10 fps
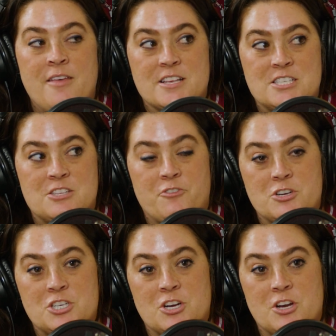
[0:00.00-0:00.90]
This is the
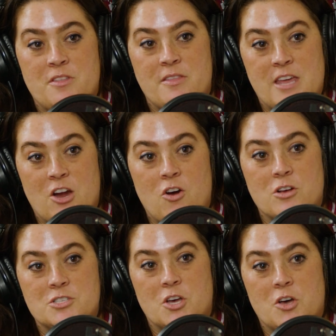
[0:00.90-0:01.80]
first year that they're
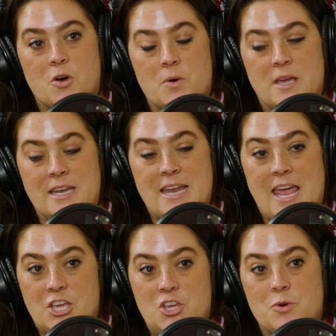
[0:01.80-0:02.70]
also getting the
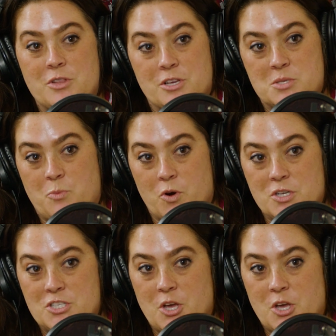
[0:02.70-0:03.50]
AQ in their sport.